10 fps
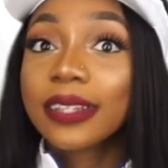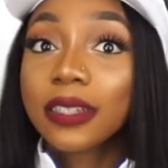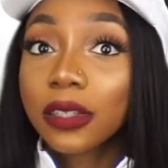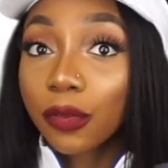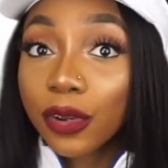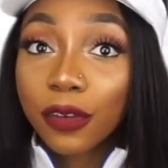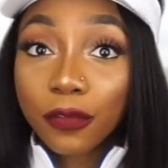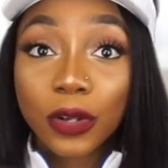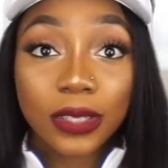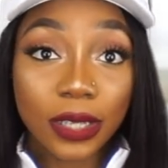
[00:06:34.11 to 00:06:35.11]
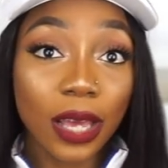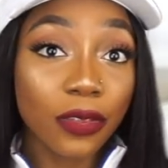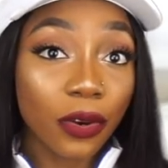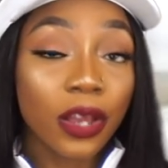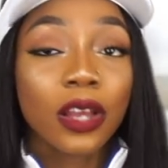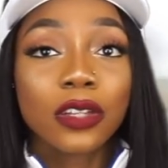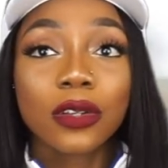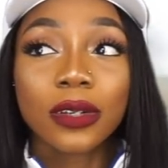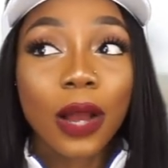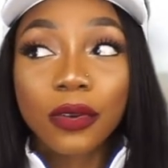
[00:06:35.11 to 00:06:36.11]
See three and four together.
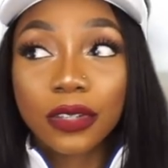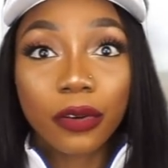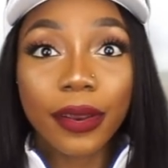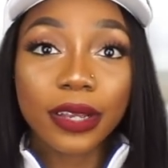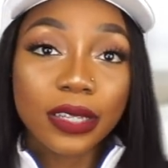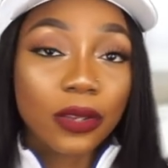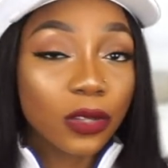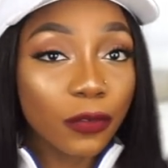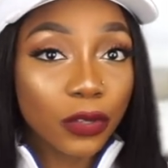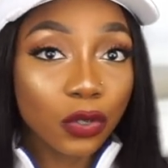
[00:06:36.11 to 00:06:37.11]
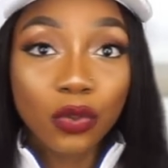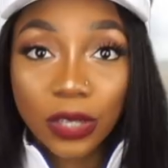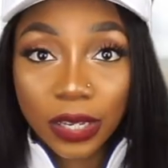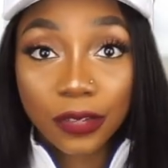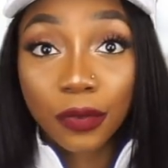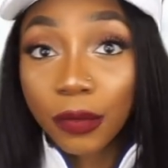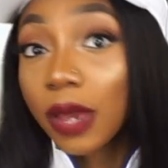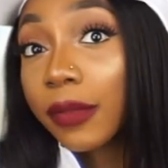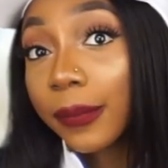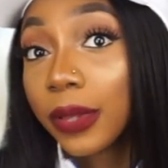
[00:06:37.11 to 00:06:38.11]
So that was great because I was looking for two tickets for me
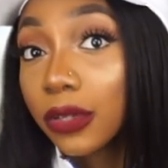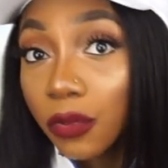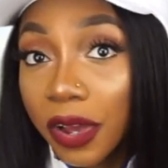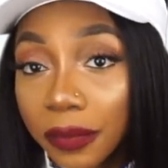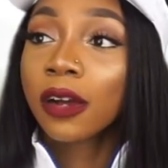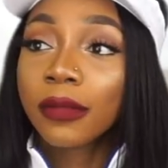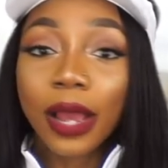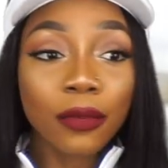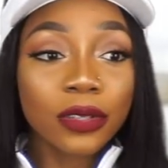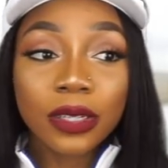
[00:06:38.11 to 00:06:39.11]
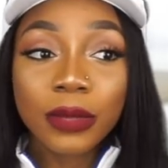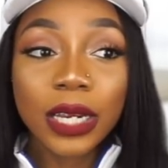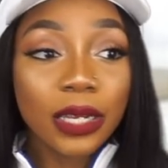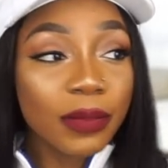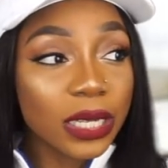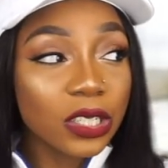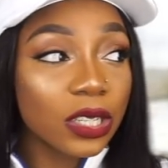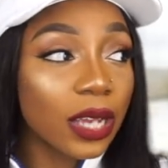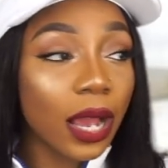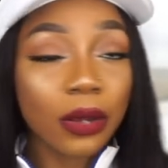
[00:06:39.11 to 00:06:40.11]
and my plus one. Um, I was immediately messaged
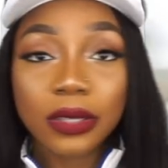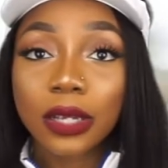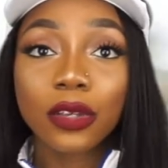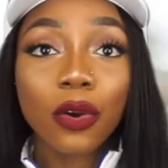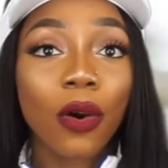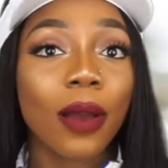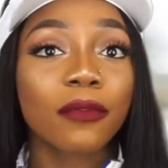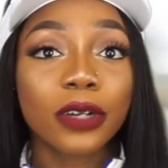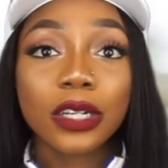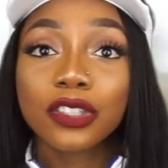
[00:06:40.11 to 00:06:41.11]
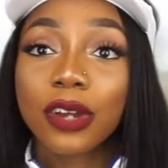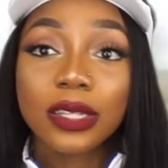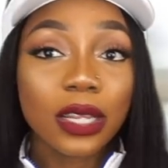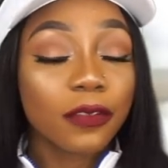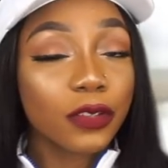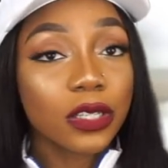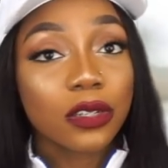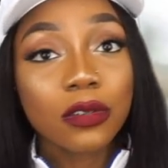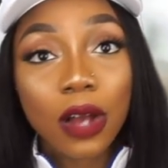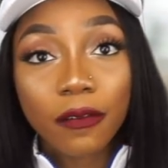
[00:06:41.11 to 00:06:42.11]
the guy. I was like, yo, I'm very interested. If it's
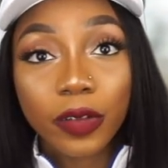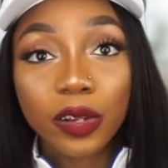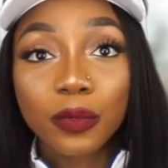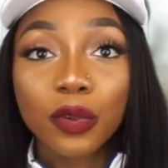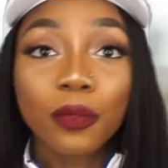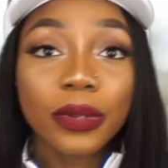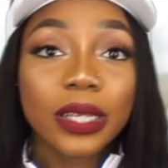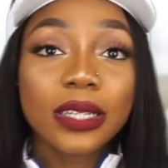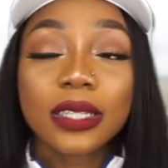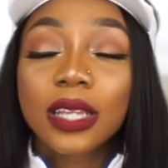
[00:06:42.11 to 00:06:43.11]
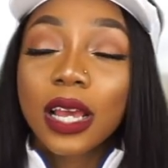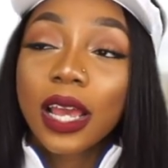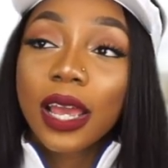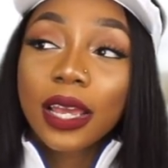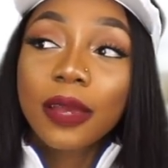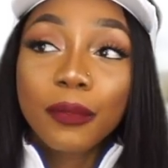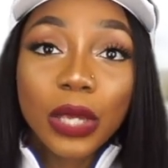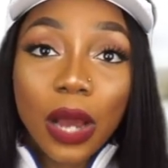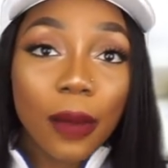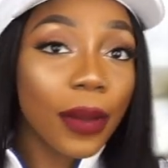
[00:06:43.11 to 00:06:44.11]
still available, please hit
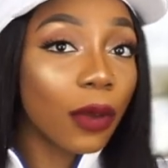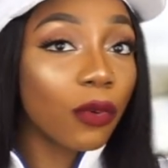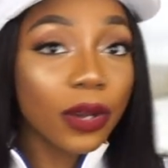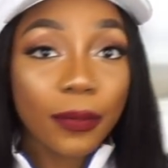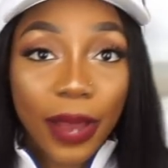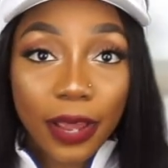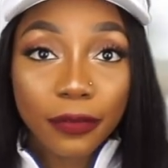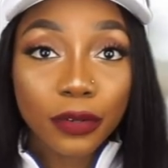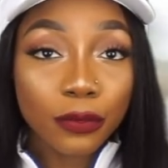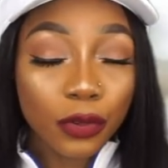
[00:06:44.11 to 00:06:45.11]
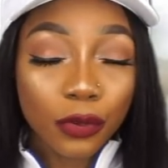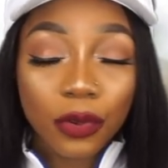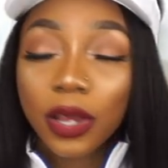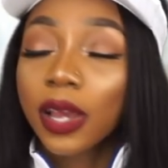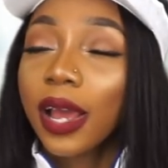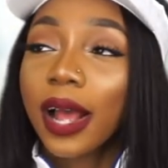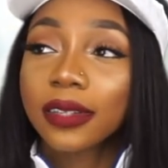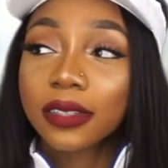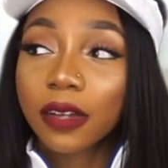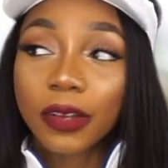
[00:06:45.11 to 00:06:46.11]
me up. I want to buy it from you
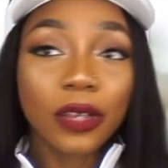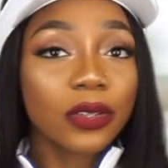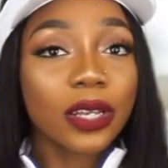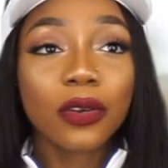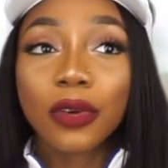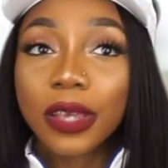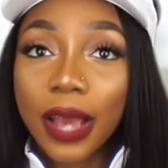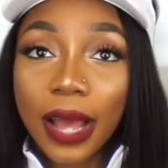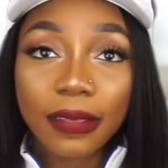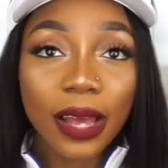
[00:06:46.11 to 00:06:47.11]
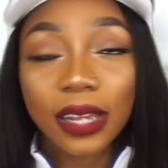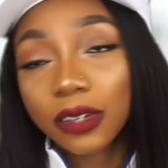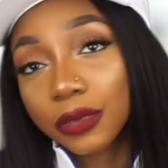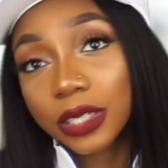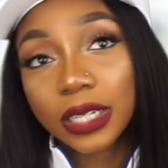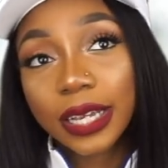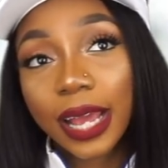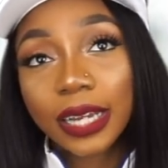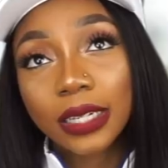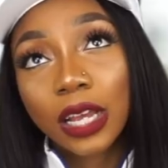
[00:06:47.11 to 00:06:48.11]
and stuff. And he was like, oh yeah, that the reason he
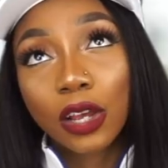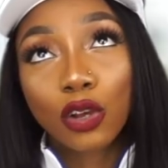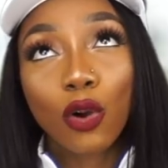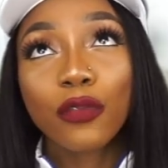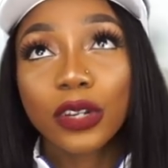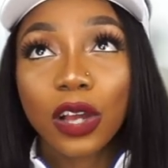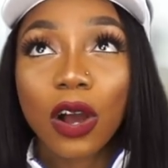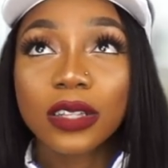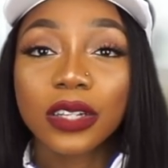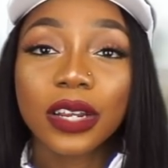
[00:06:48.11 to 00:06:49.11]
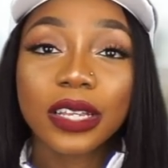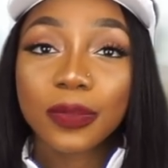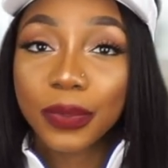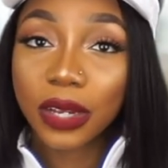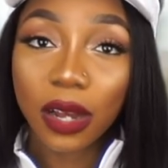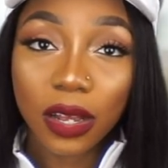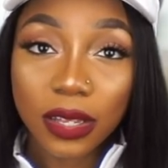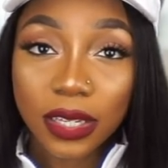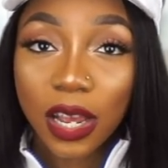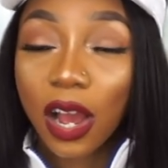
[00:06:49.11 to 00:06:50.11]
can't go for the concert is
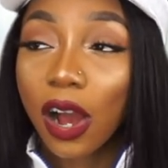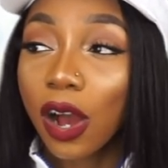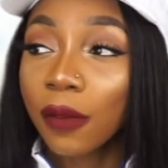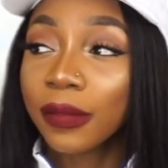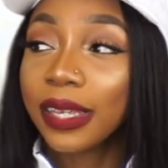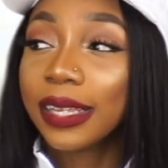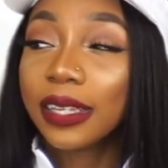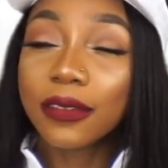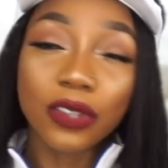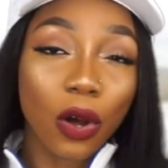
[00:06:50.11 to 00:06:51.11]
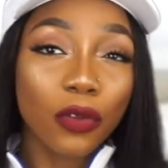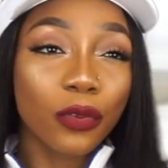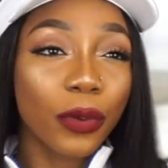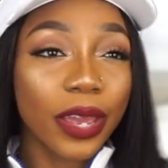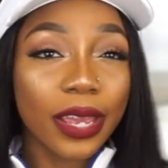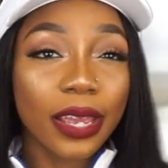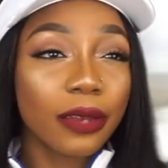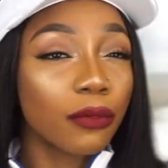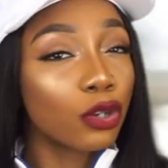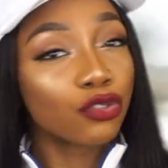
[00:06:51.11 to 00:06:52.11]
because um, he lives all the way
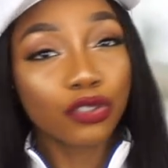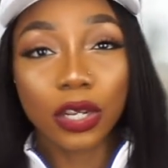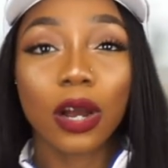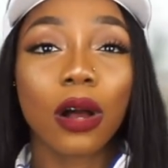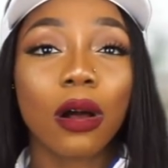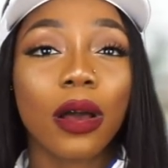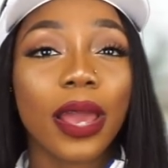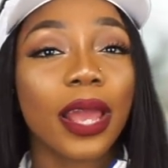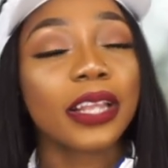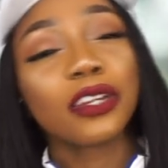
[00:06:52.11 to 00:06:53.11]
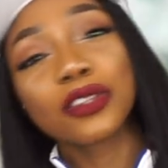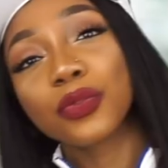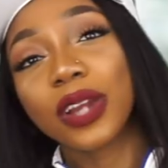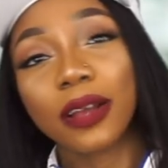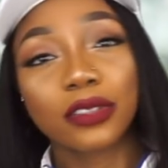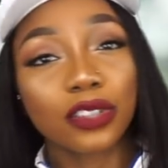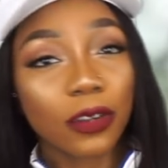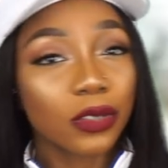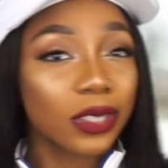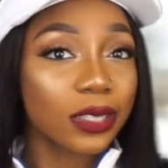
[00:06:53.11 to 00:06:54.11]
in Montreal and he doesn't want to have to
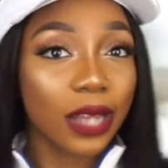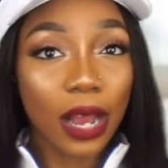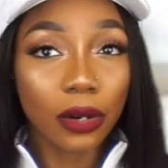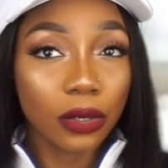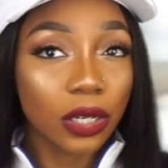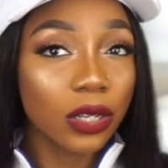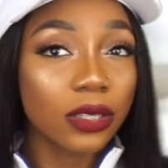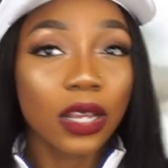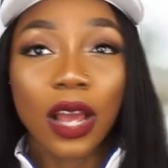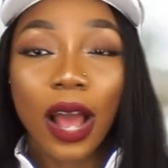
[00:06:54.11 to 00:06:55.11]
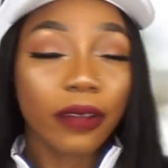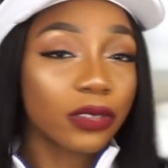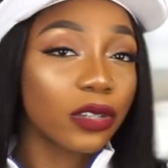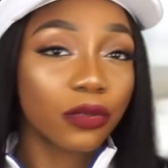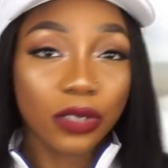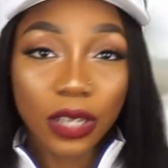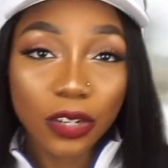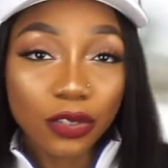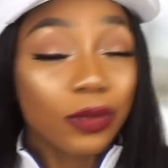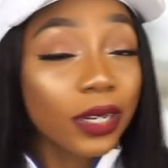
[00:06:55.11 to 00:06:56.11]
travel six hours after the
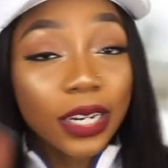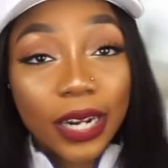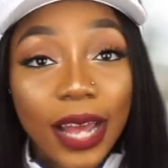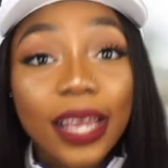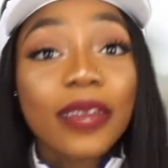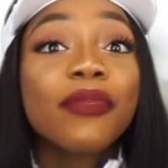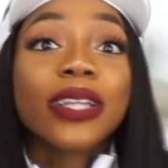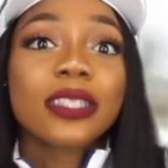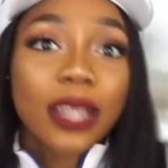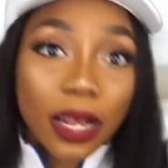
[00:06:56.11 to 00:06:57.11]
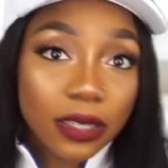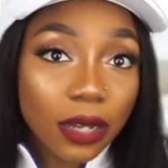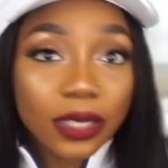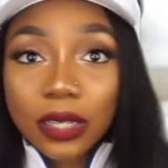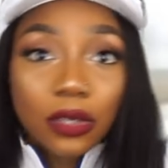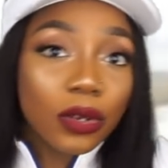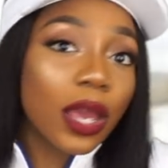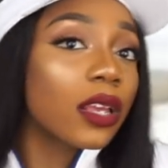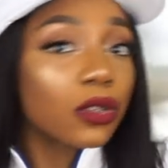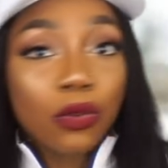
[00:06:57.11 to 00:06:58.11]
reschedule. Blah, blah, blah. It made sense. I was like, it's
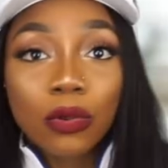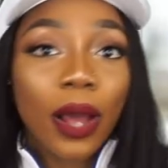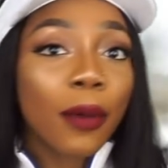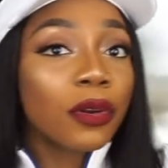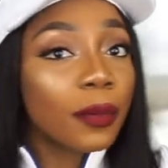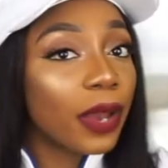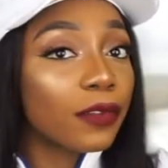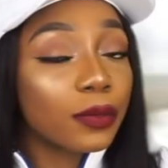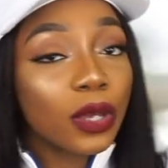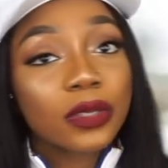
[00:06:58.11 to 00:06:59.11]
okay, it's cool. I want to buy from you.